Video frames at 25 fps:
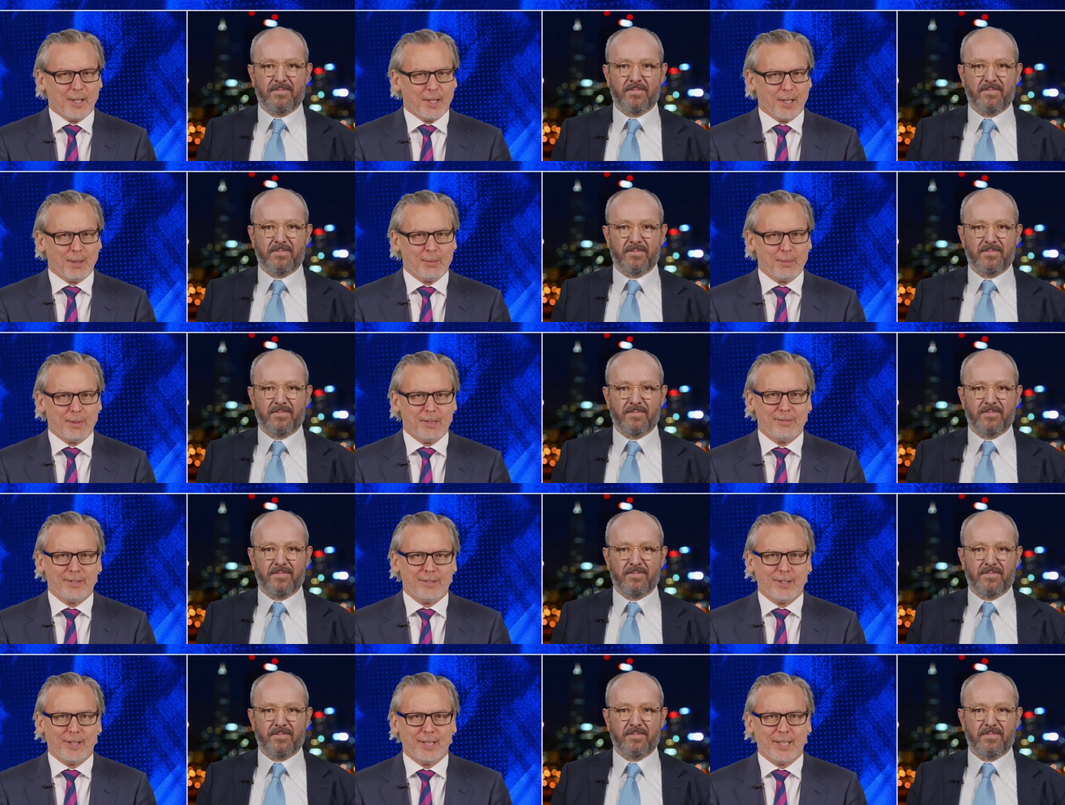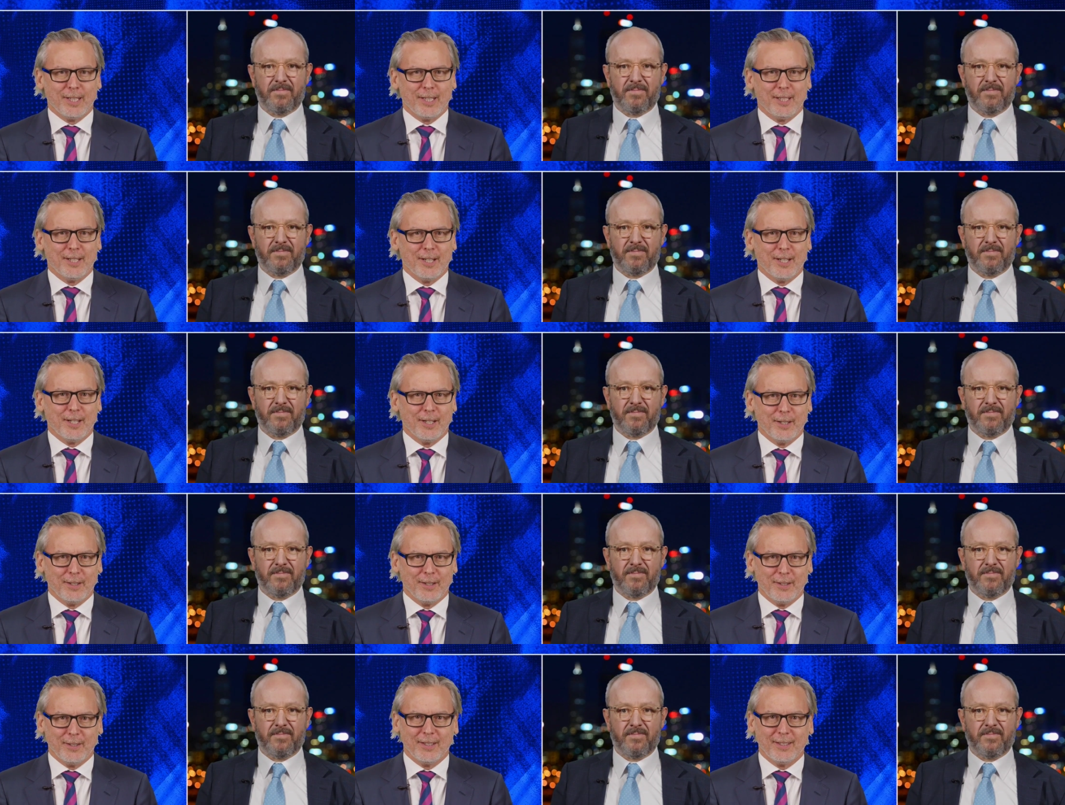Speaker 1: I'll be voting
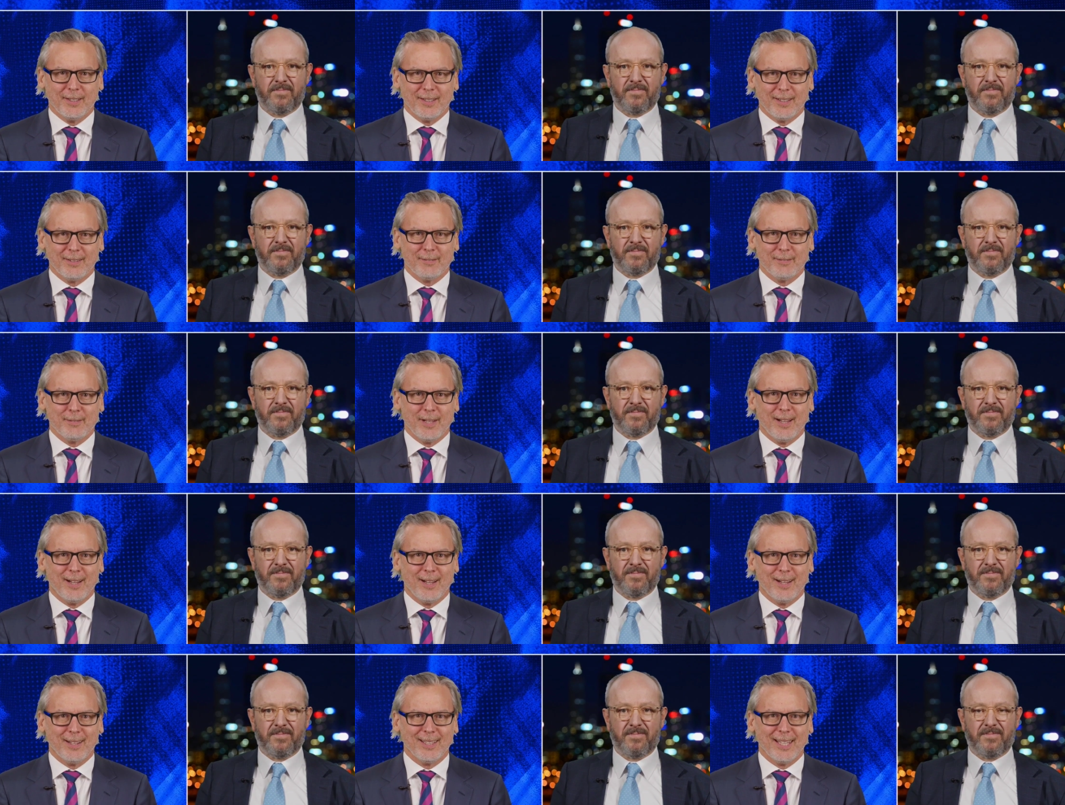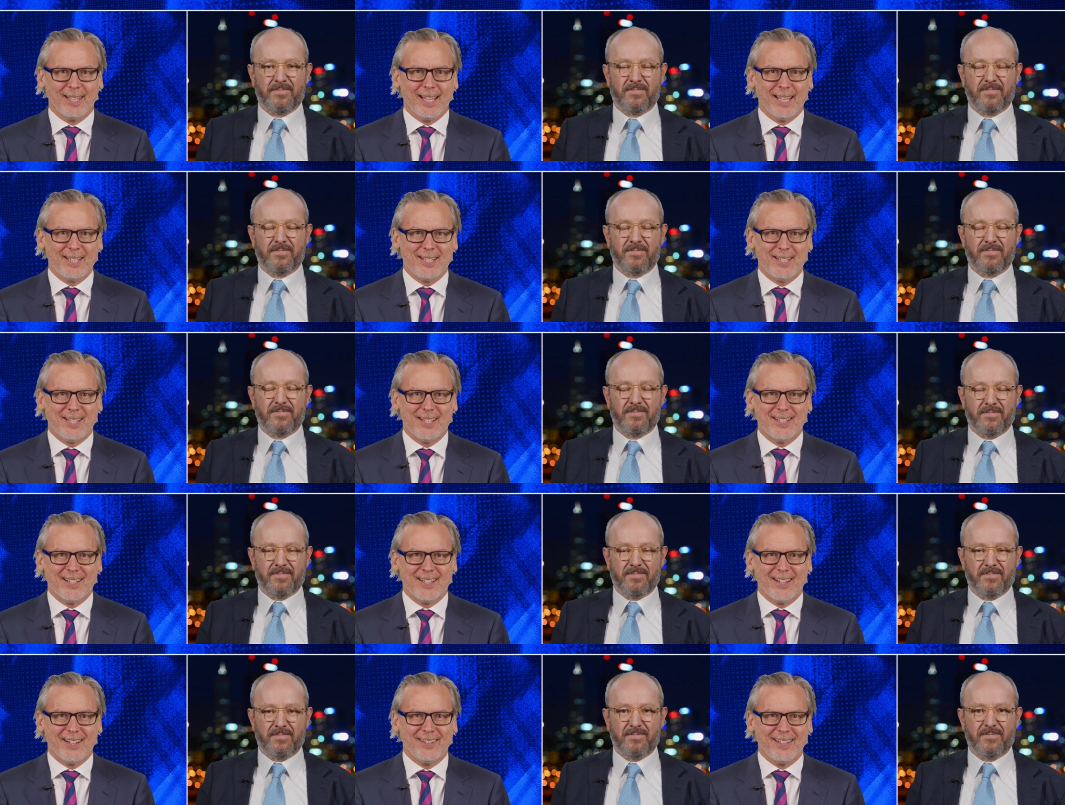no. I'll let
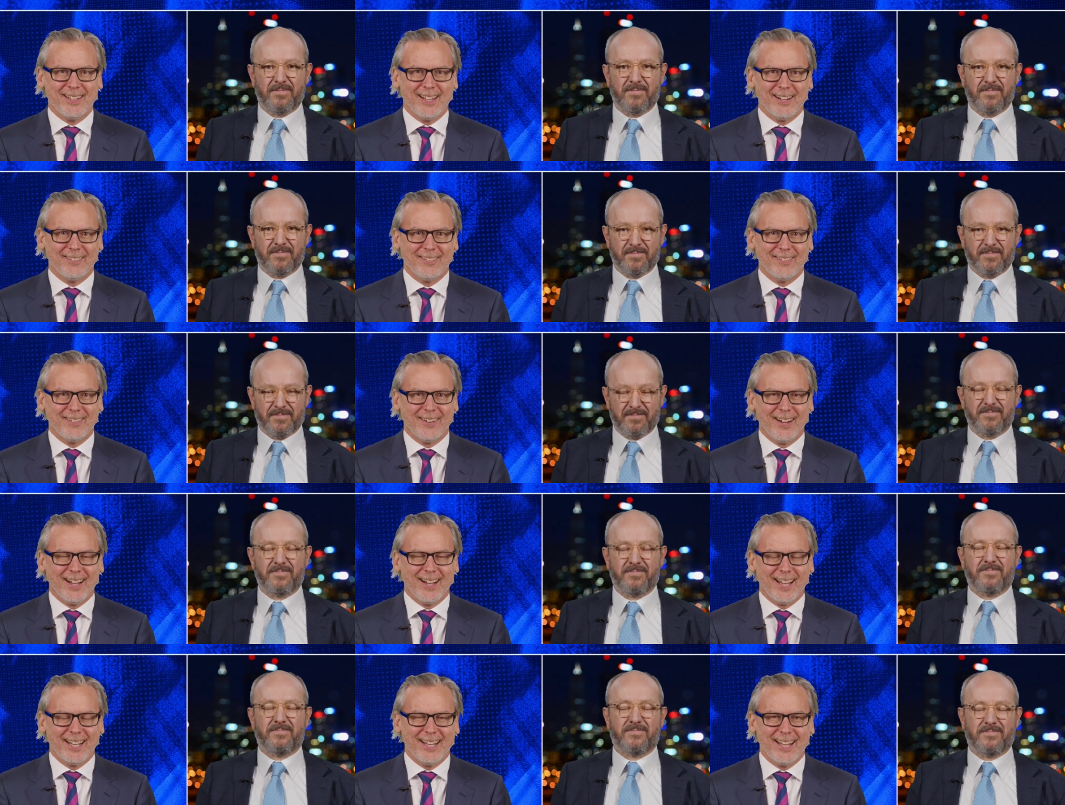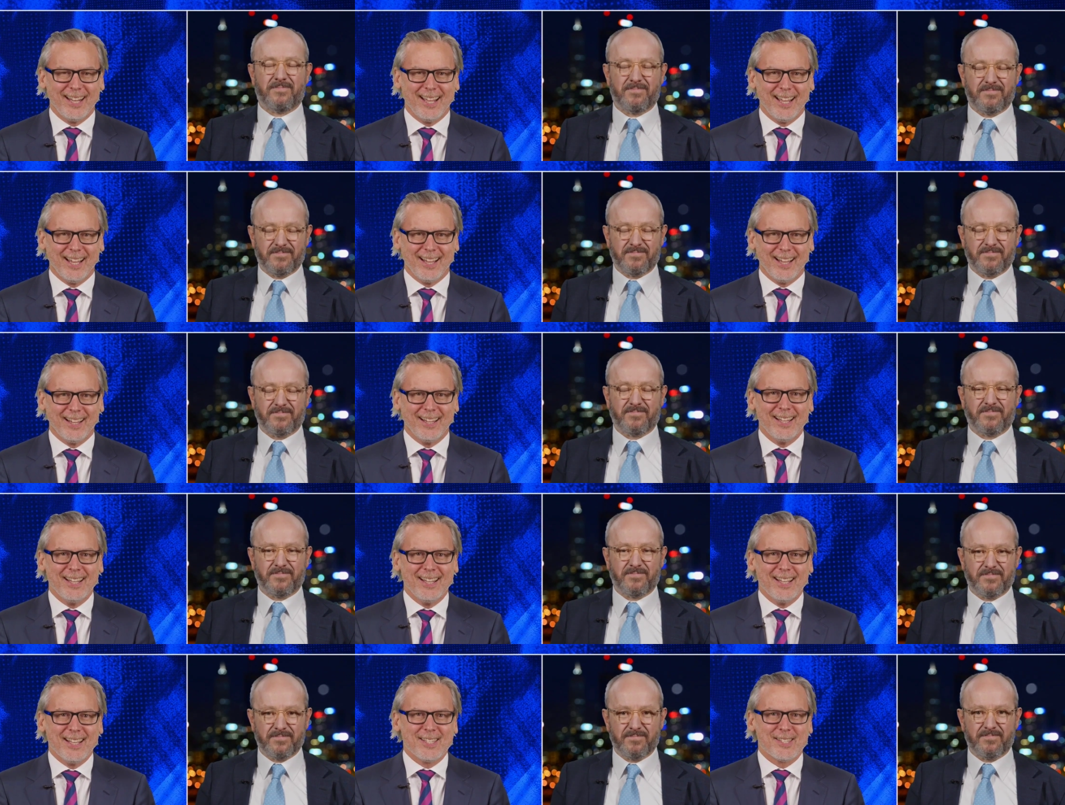you know that right
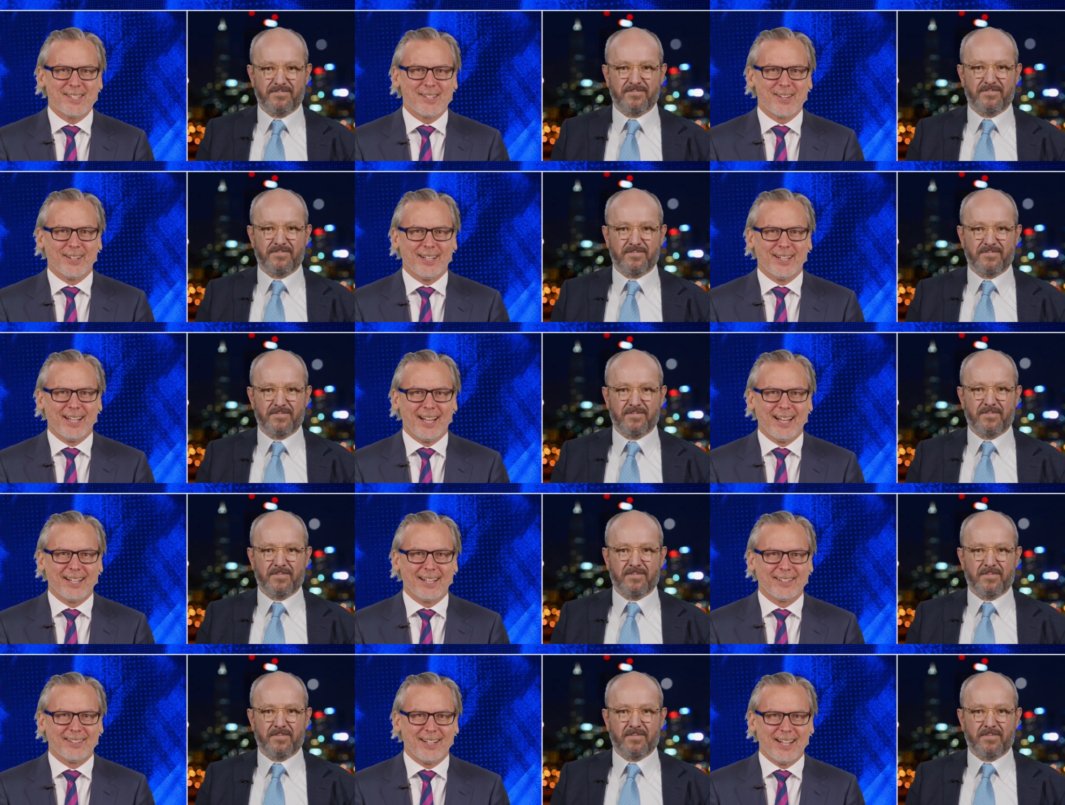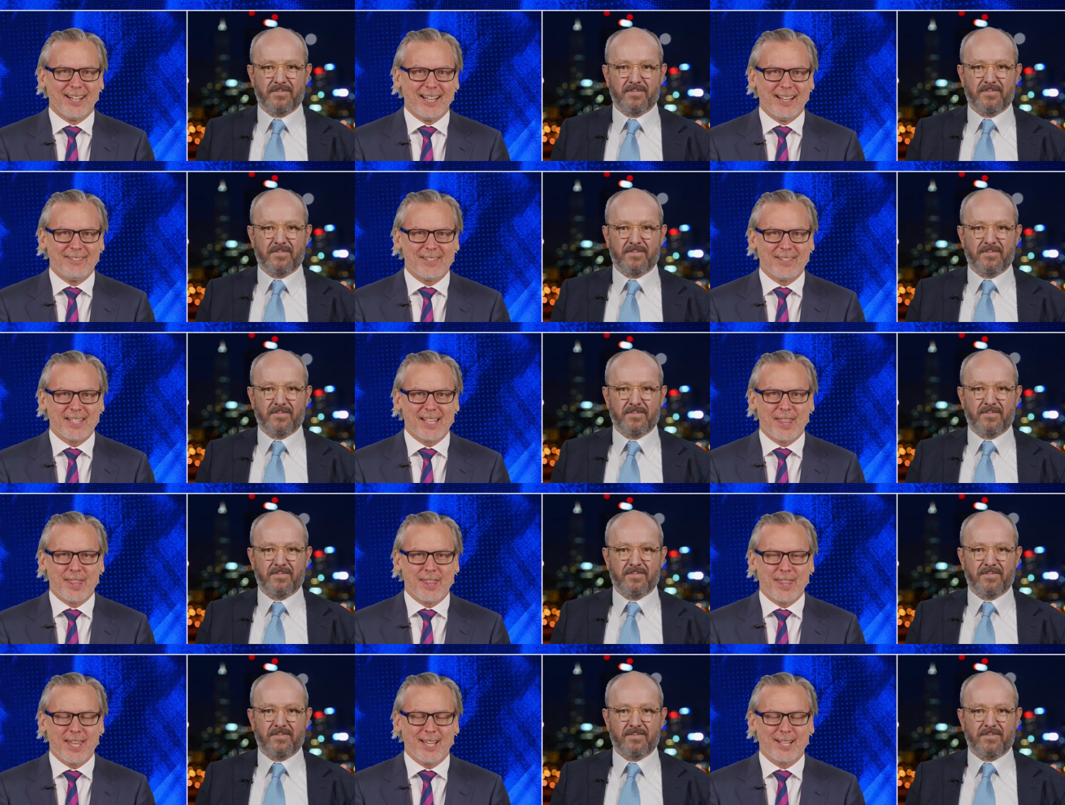now. Scott Hargreaves,
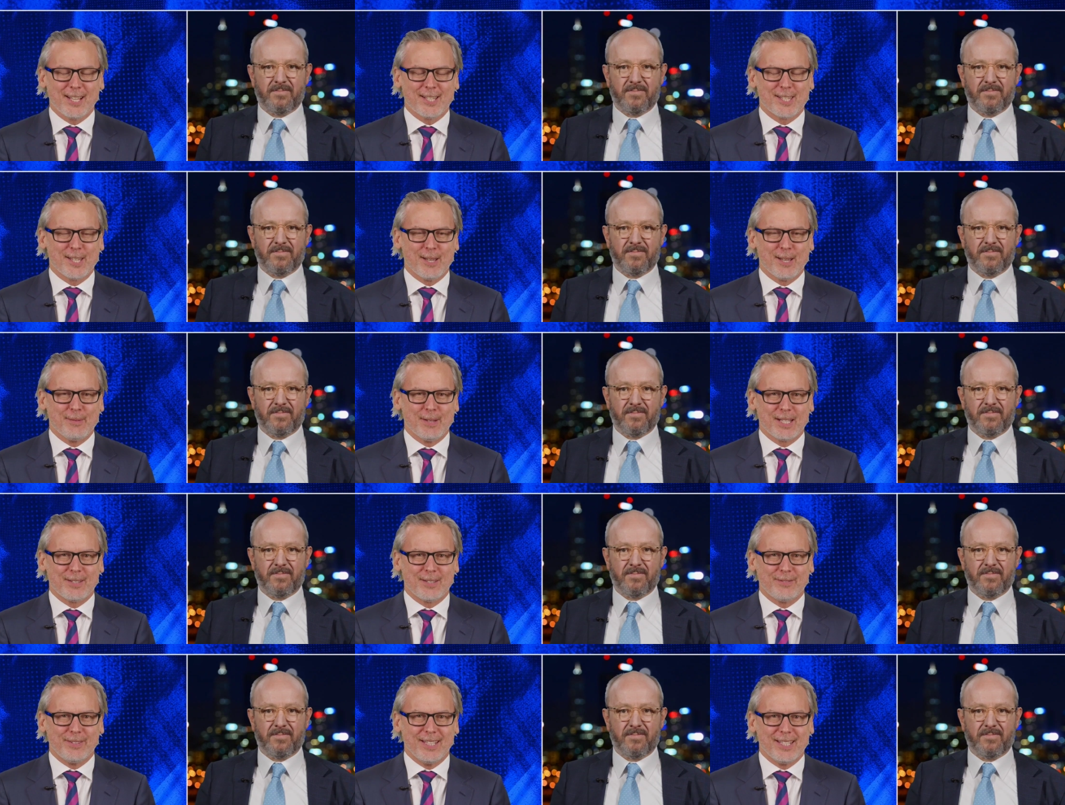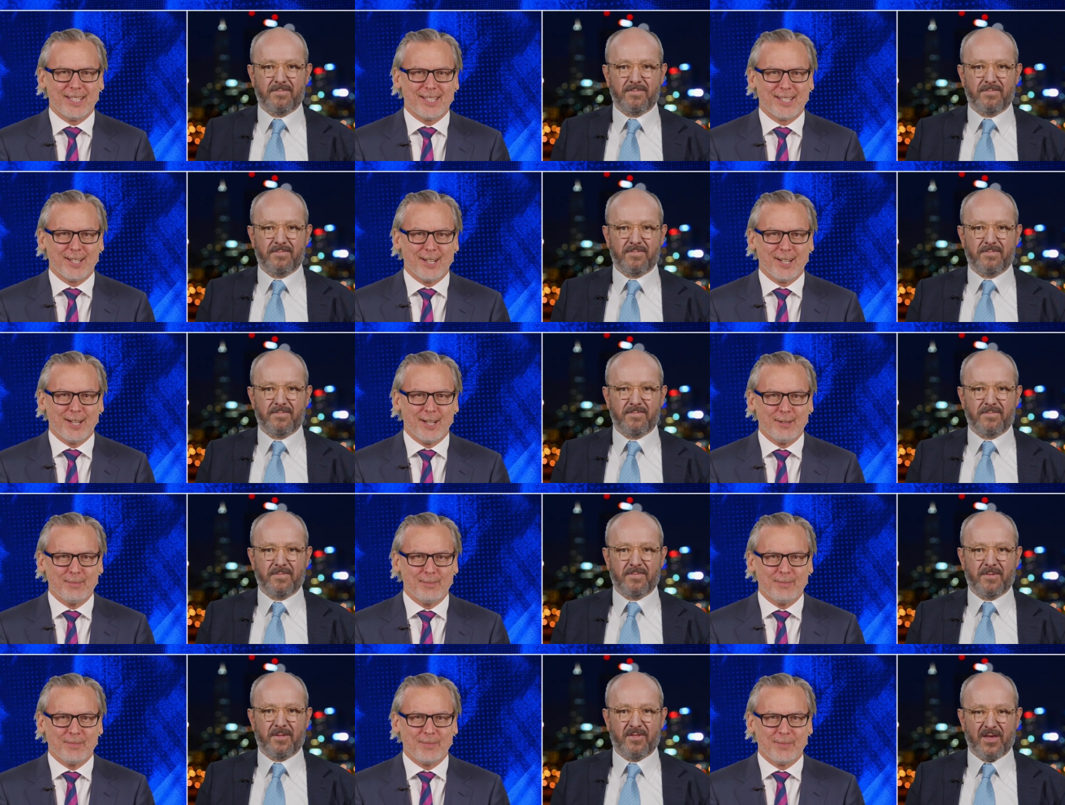thanks so much for your
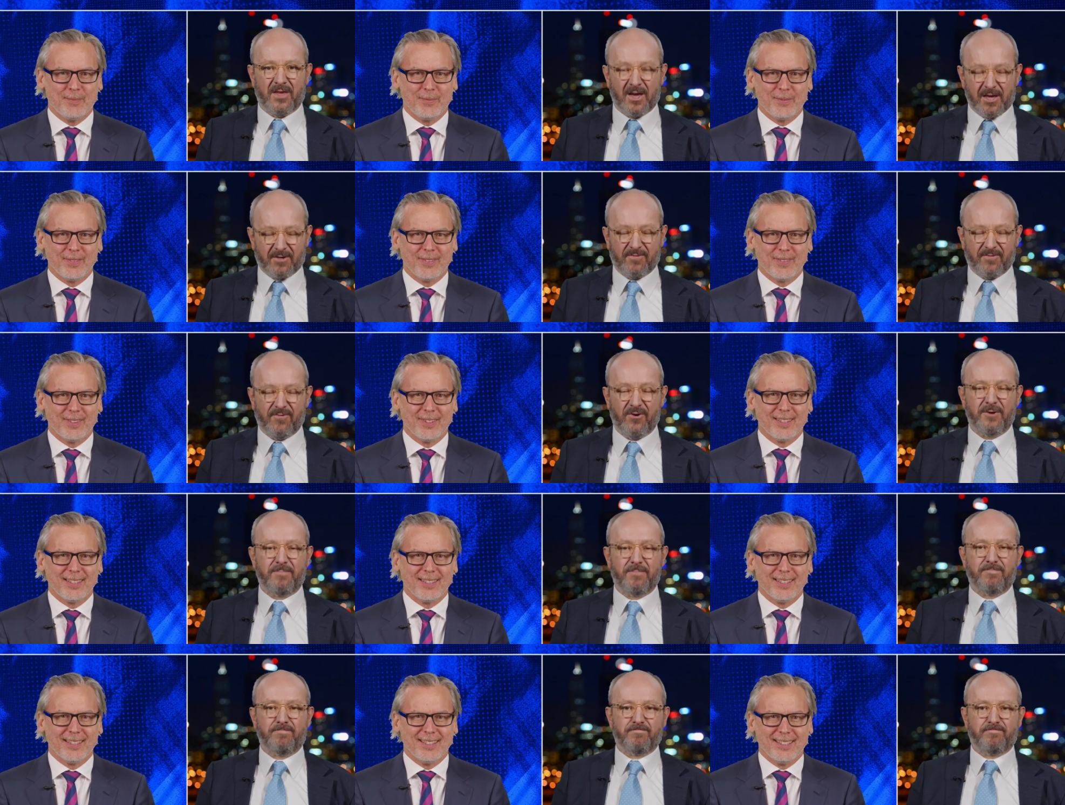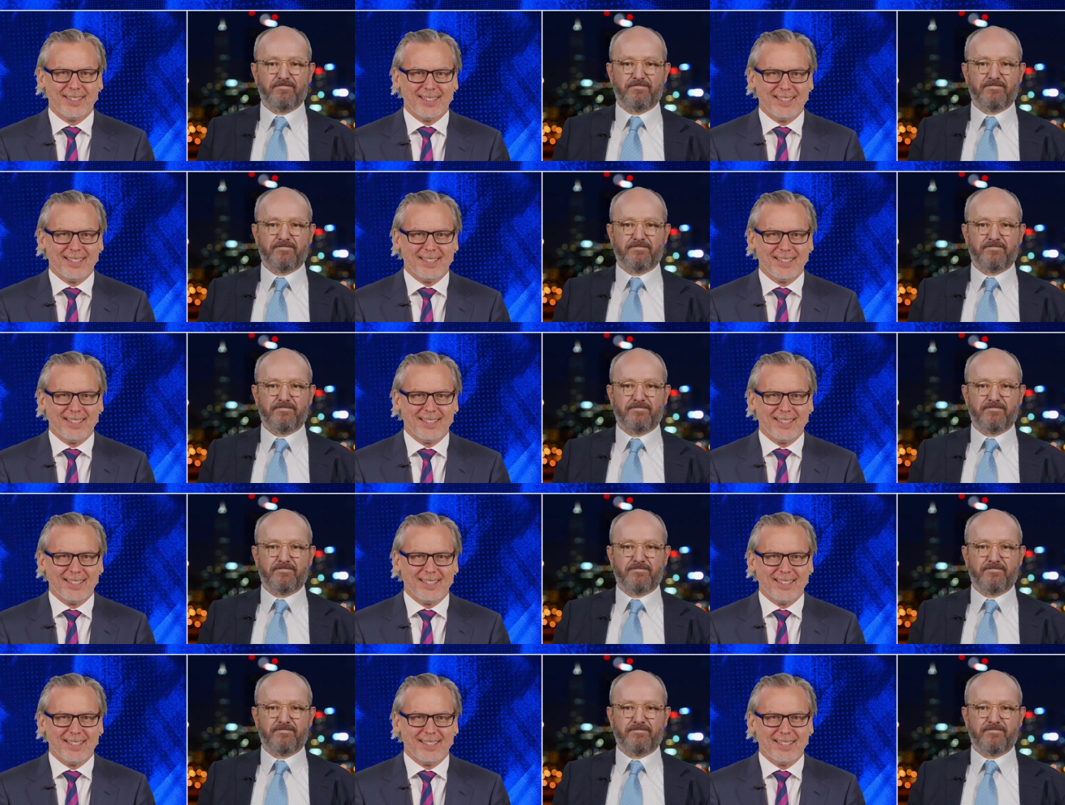time. Thanks, Fred.